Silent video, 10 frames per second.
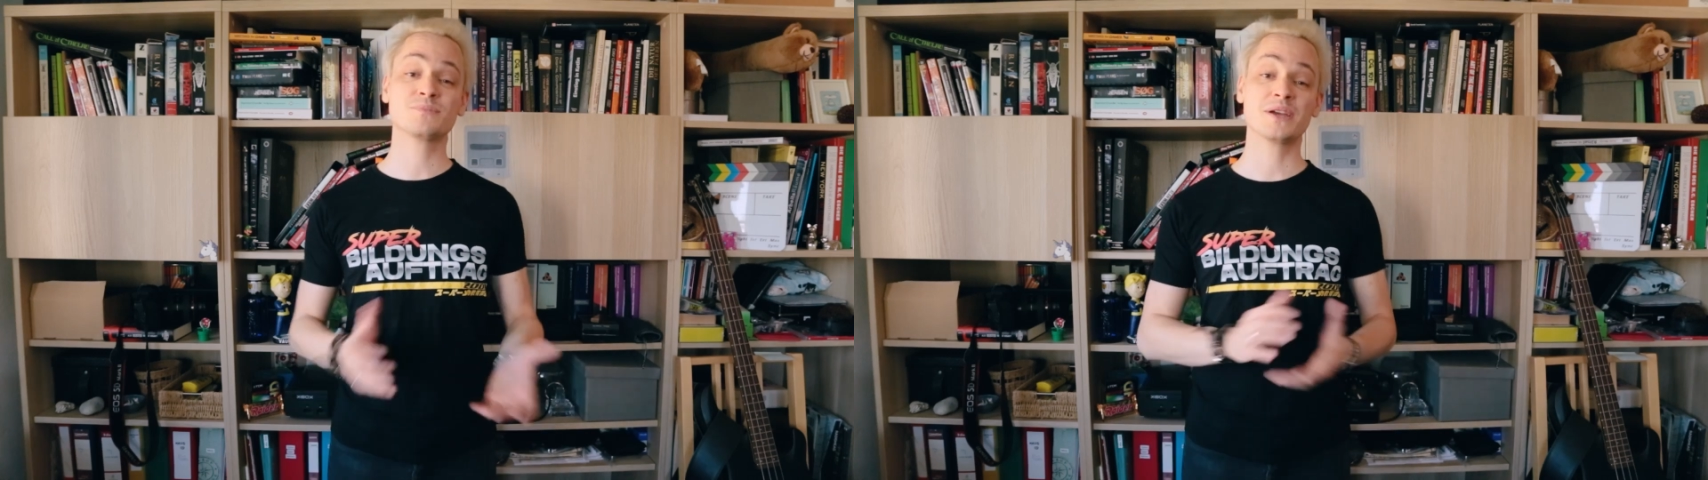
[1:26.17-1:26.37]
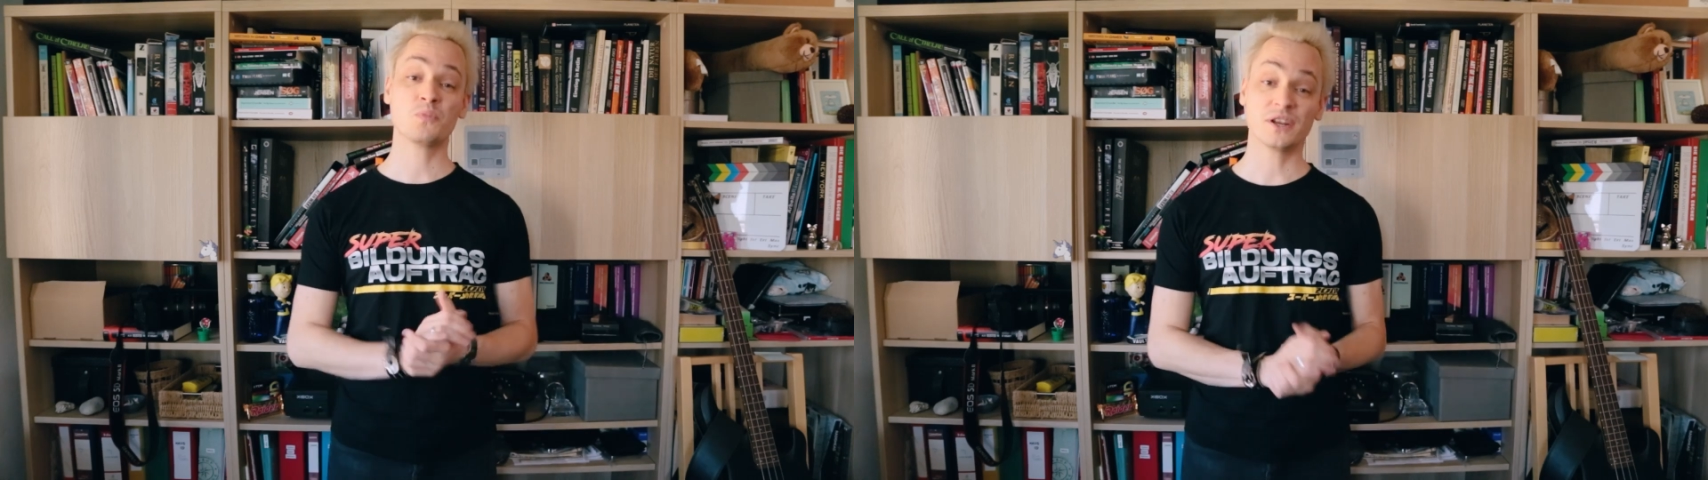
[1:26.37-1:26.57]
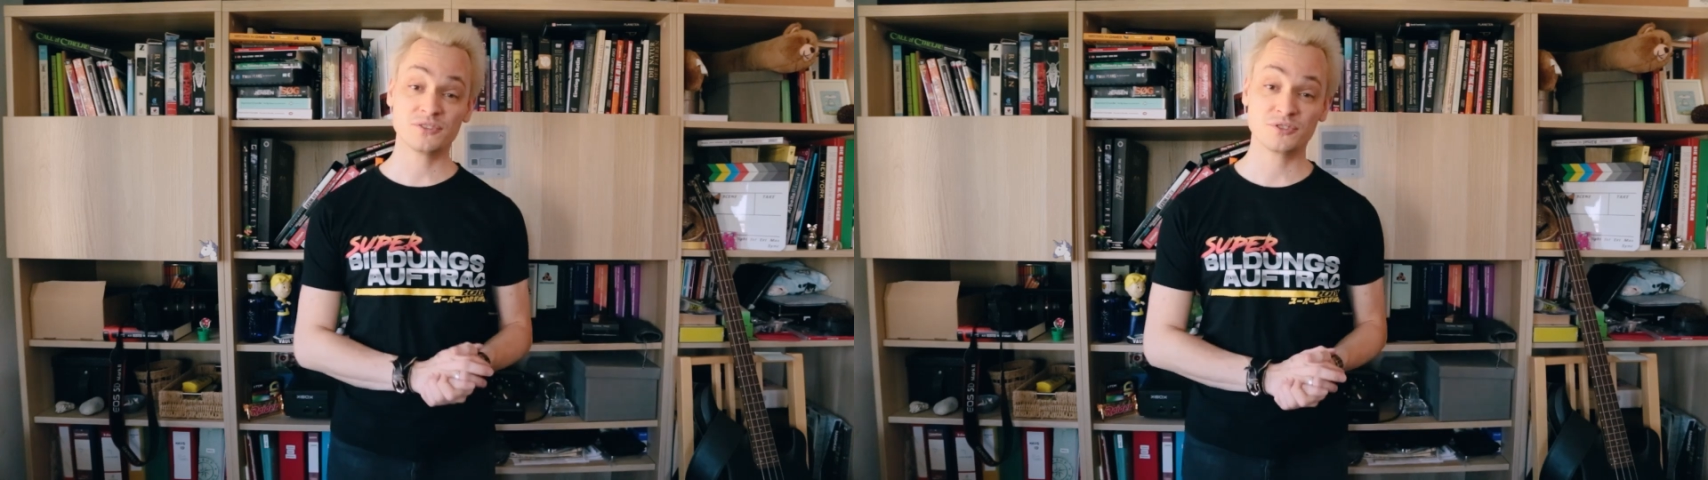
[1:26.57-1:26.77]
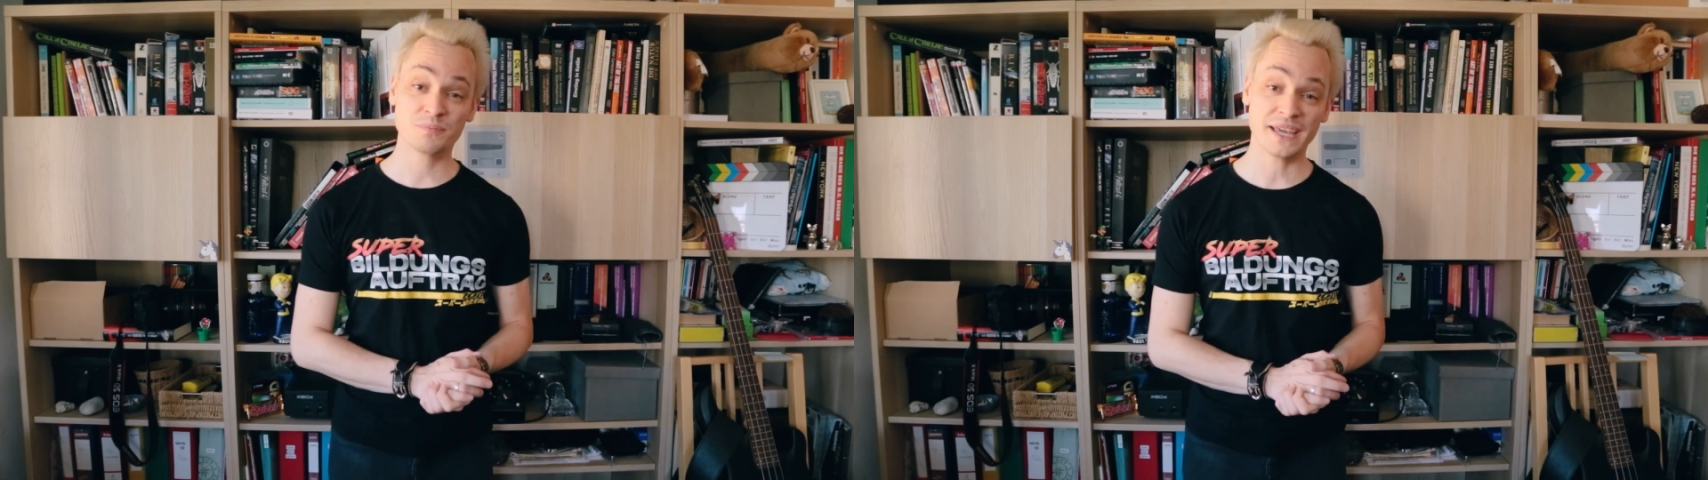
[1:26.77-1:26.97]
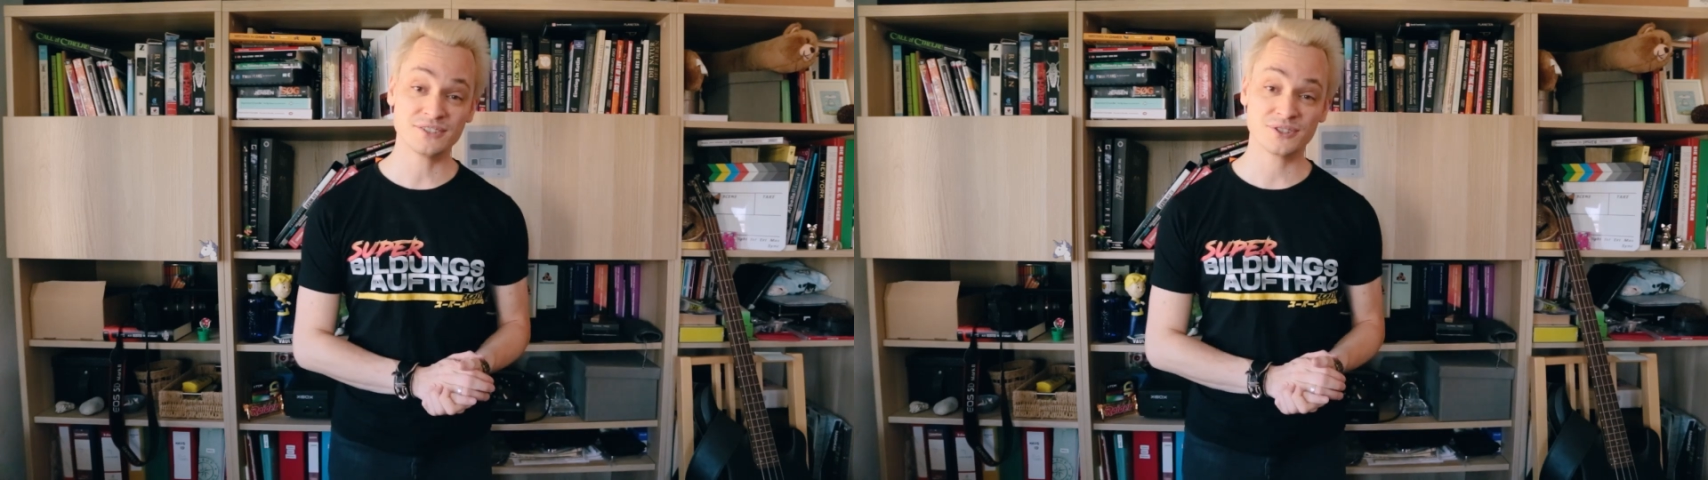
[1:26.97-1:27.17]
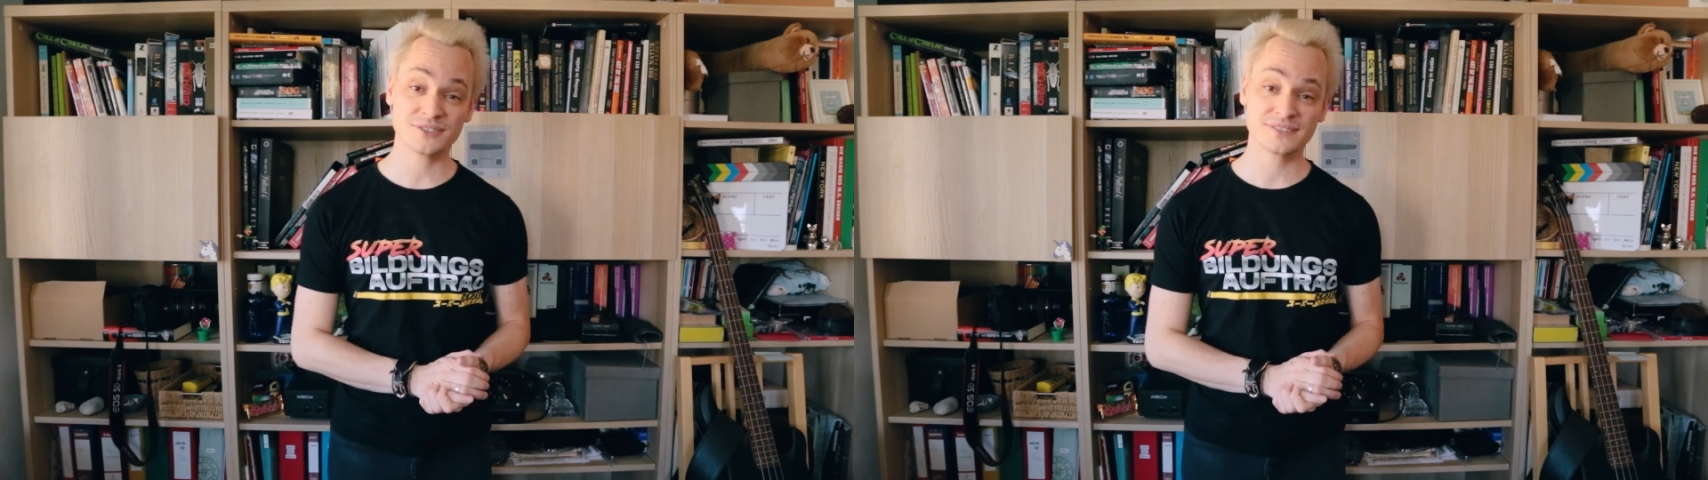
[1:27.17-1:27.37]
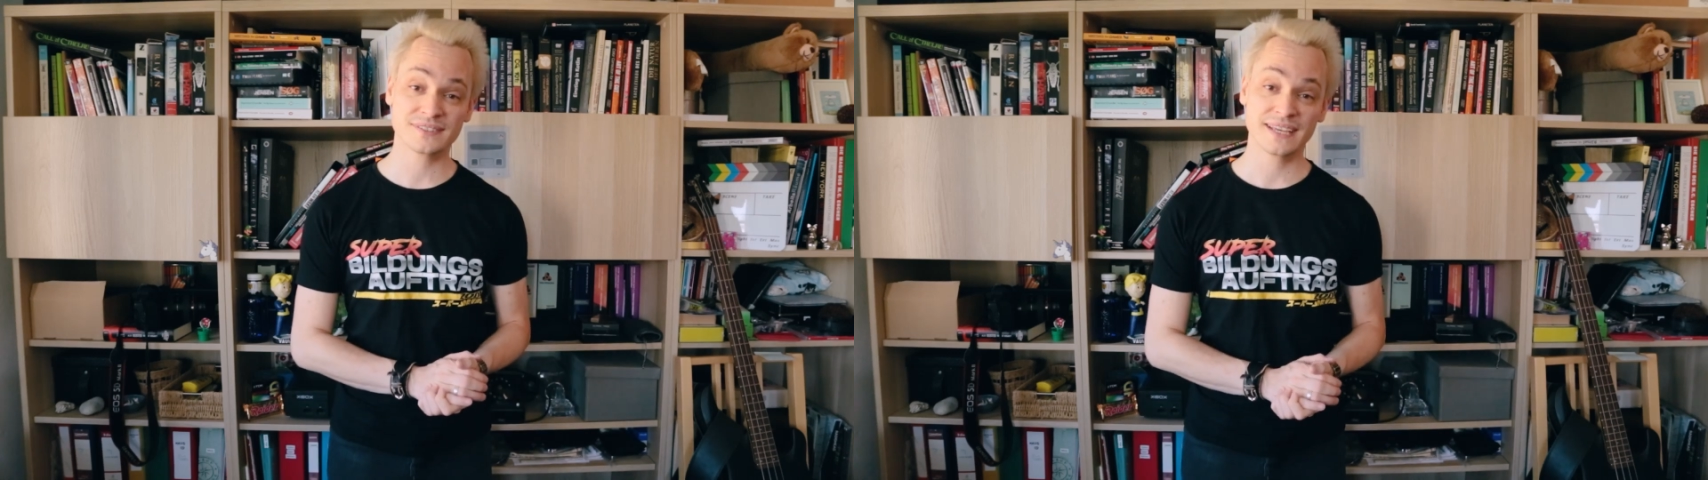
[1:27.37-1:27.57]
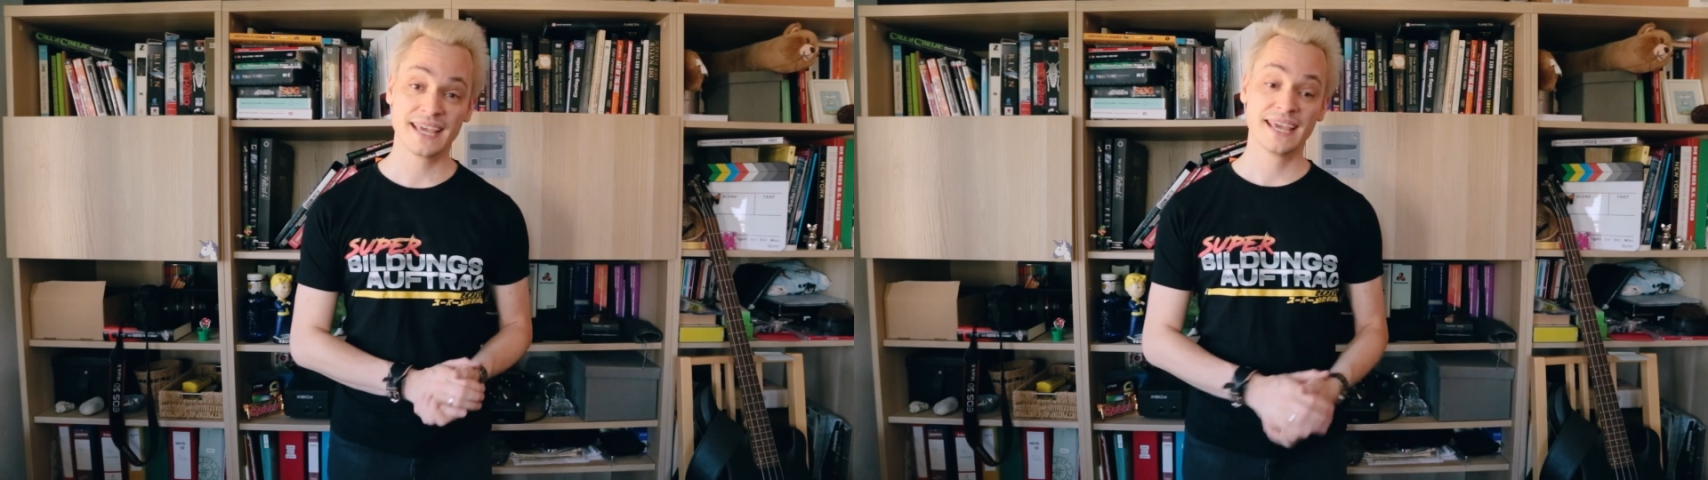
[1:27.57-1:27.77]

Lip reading: to my wonderful Patreons,